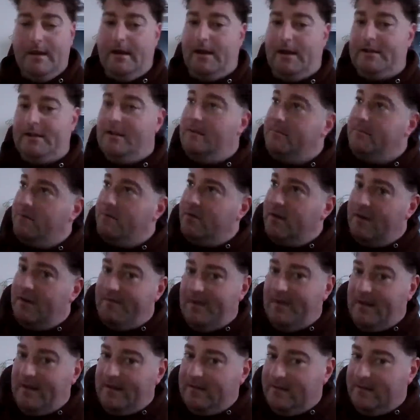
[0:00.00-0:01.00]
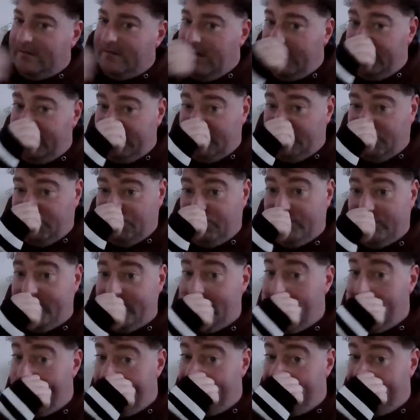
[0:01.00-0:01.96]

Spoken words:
I don't mind living in Coventry.